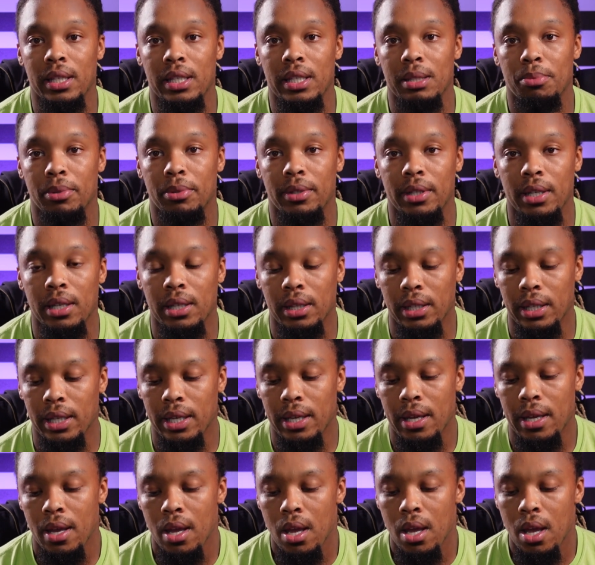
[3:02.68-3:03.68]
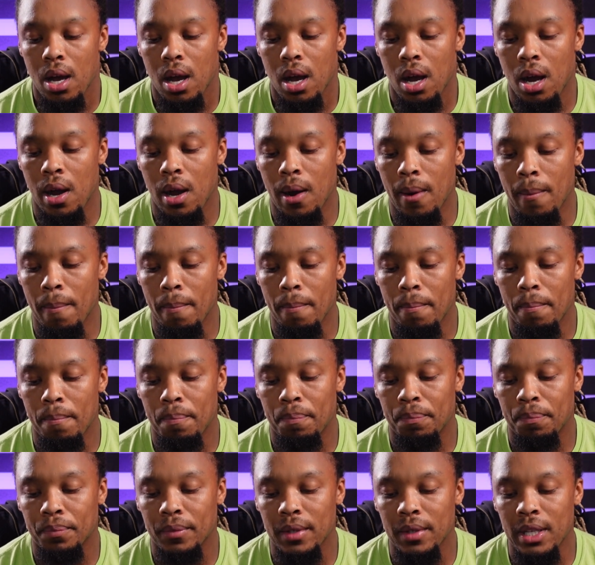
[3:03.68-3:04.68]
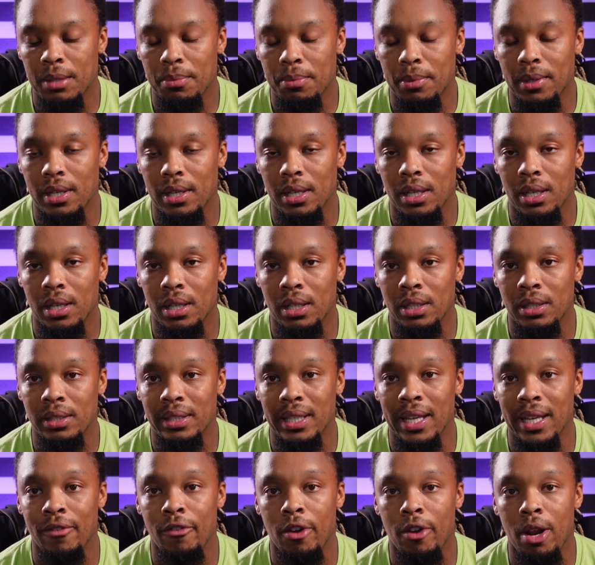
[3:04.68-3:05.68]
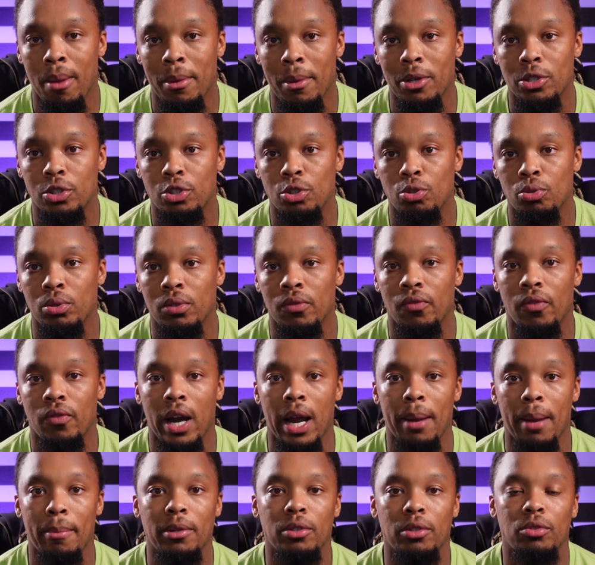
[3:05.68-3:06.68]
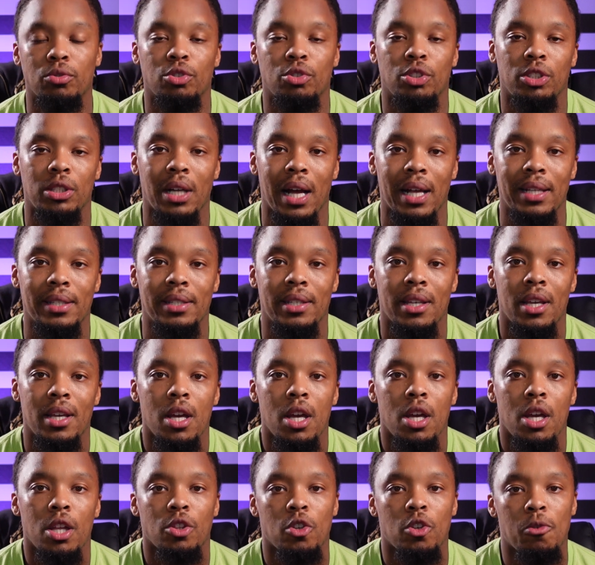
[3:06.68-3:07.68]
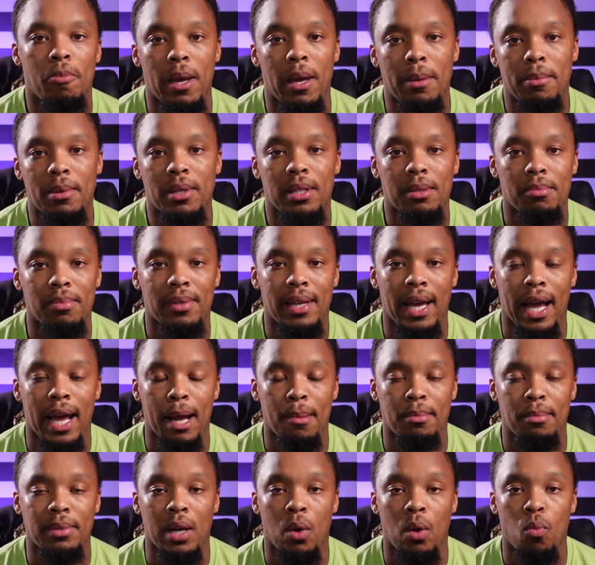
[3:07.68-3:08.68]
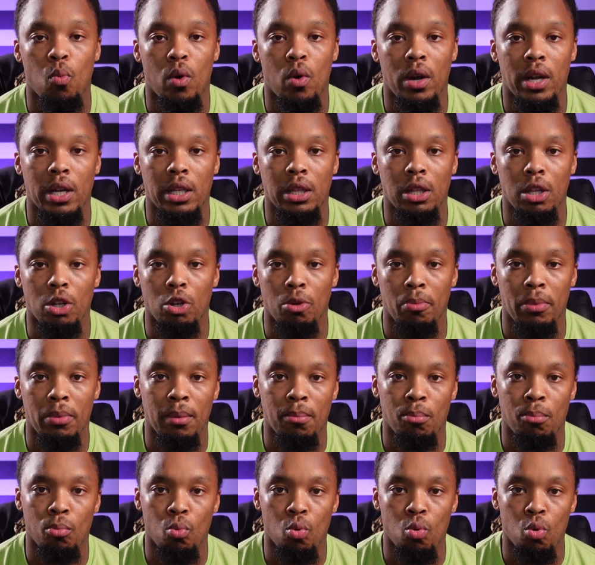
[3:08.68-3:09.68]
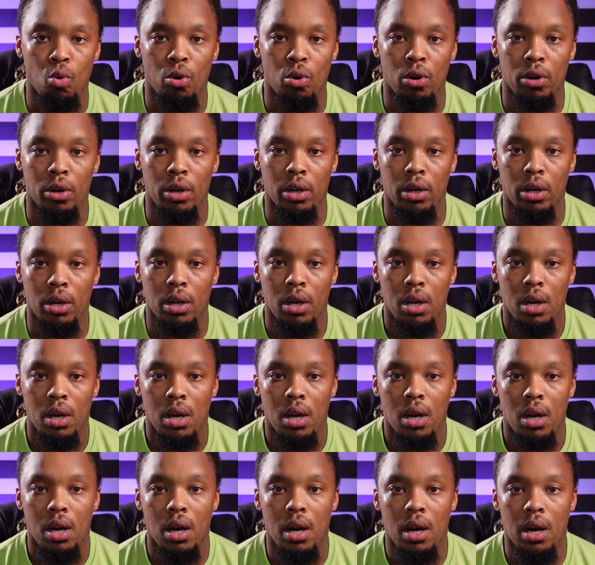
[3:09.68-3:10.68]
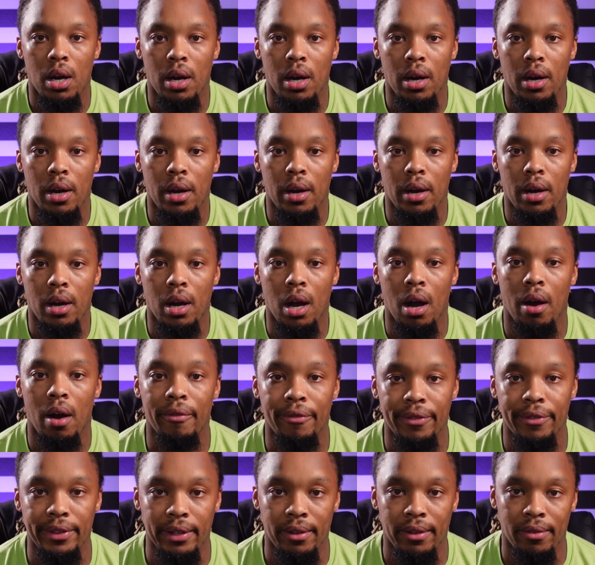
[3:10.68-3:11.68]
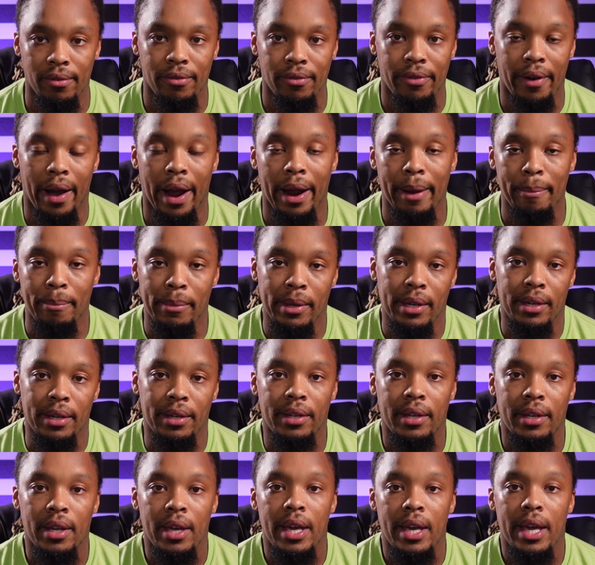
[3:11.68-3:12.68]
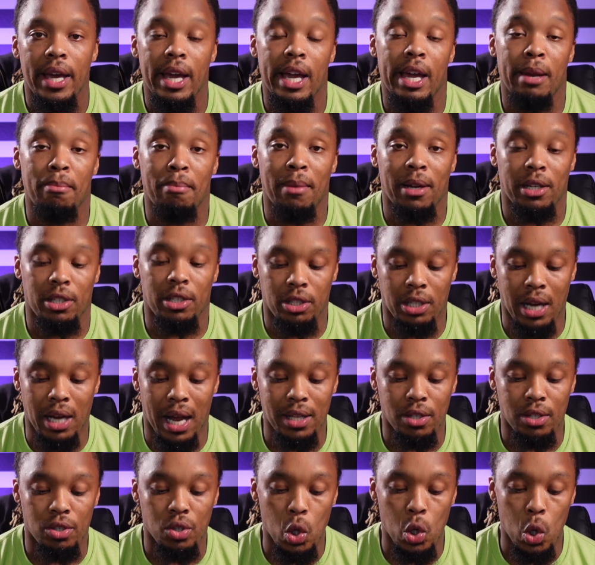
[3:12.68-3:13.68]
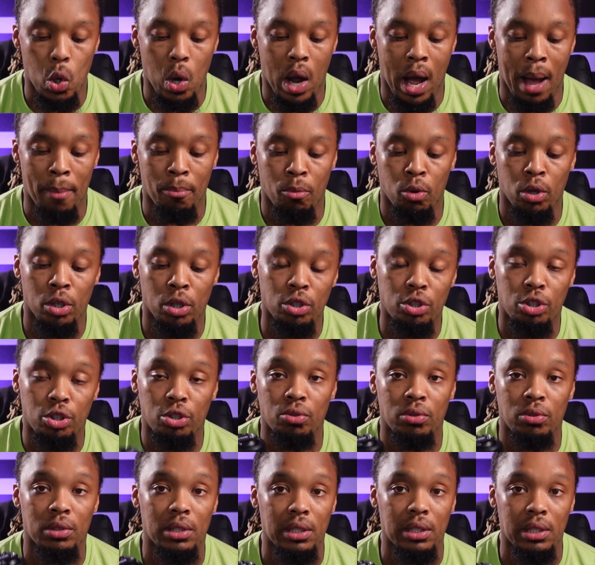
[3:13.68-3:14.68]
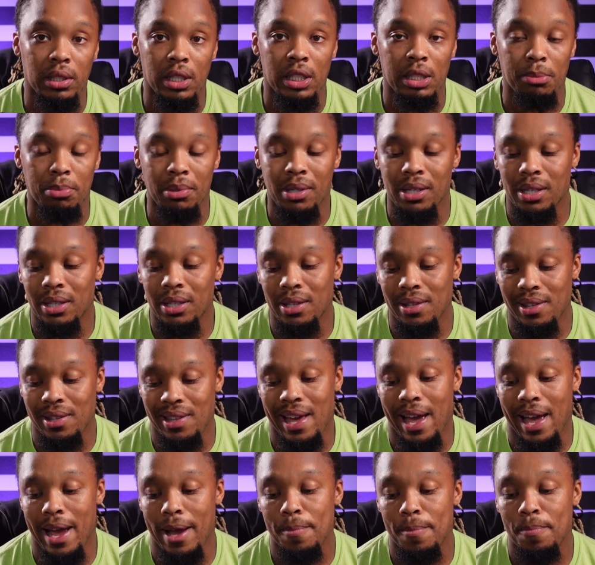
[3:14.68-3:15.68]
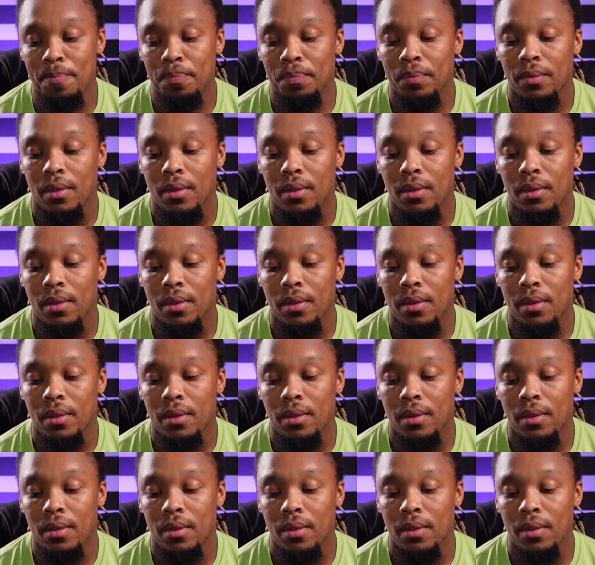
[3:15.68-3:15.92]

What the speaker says: particularly is because even if I'm not shooting environmental shots, there may be some times I want a little bit more of the environment in my shot. So I'm going to choose this lens because of that.